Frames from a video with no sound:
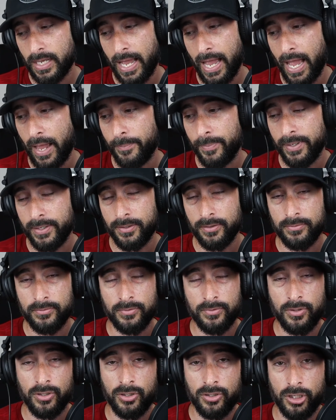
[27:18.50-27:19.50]
I mean,
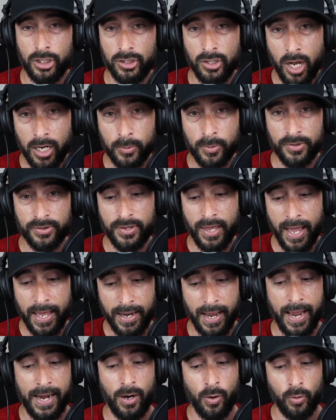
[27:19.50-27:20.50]
good luck with
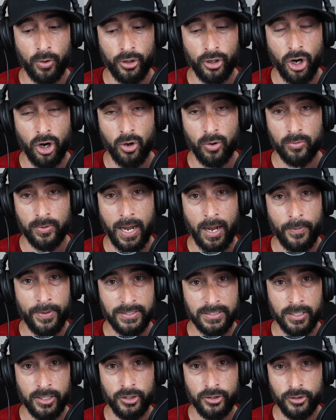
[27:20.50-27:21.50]
that. I don't know how
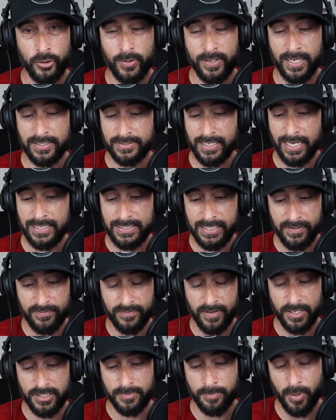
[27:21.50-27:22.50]
he's going to do against that
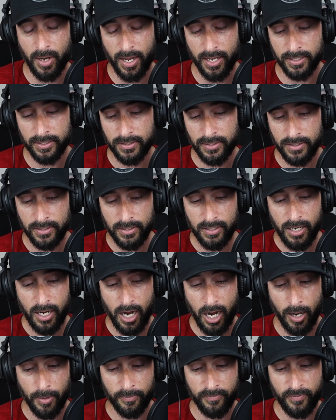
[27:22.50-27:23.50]
defense. But
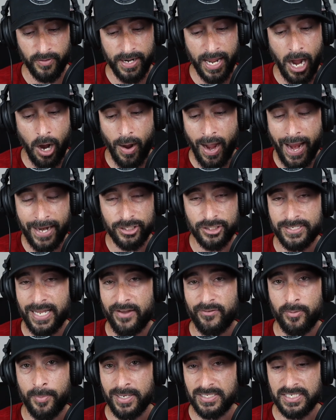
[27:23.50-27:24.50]
for now, I just
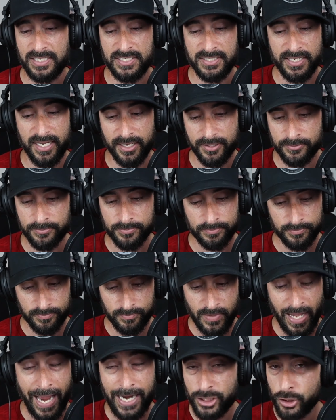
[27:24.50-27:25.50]
have him as a sit.
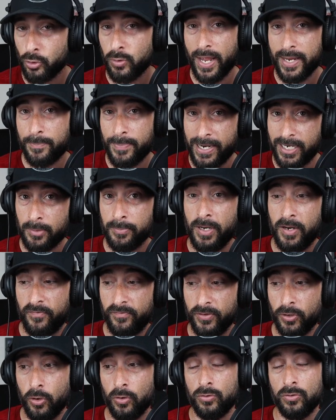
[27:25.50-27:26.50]
I do like Baker
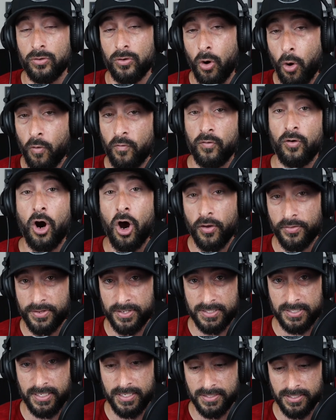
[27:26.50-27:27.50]
Mayfield overall
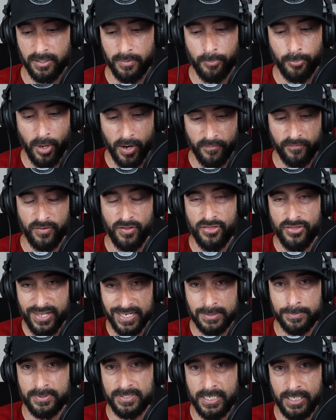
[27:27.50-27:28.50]
this season, but for
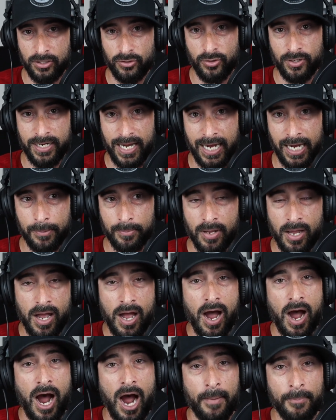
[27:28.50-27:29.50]
this particular game,
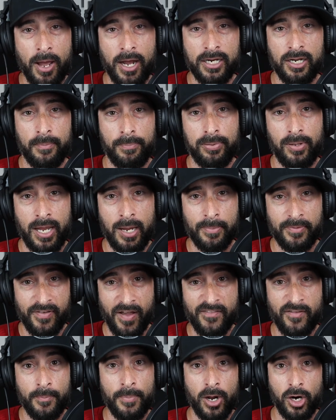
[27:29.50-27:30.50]
I'm not going to play him if
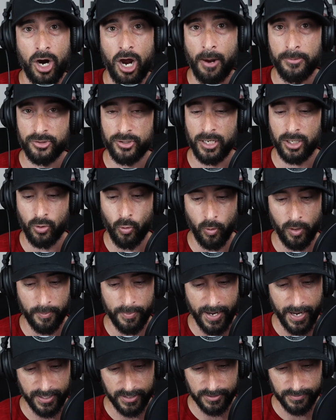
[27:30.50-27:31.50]
I have a better option at
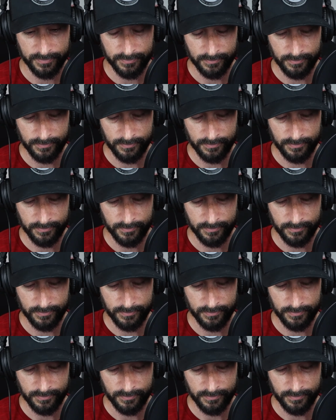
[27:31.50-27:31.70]
quarterback.